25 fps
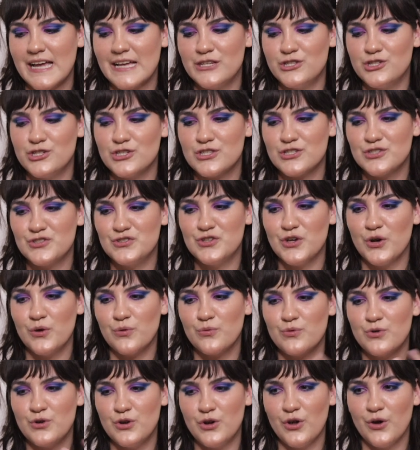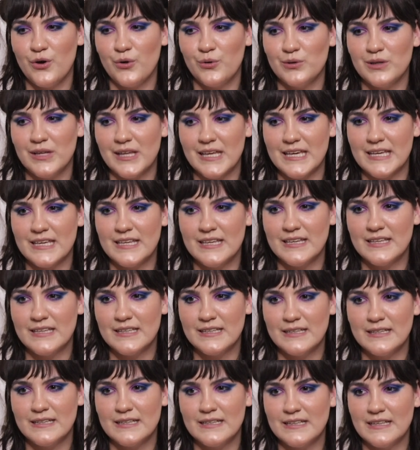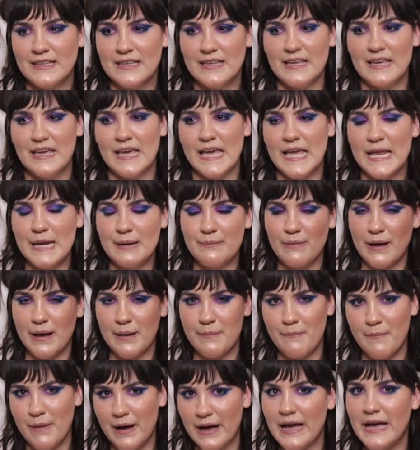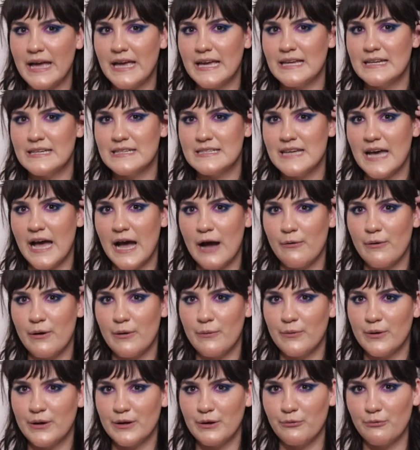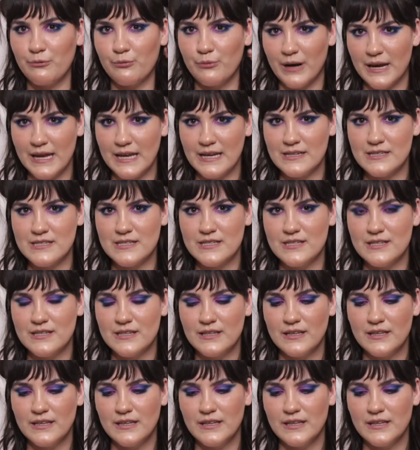I just don't know, like, in my mind how I want to rate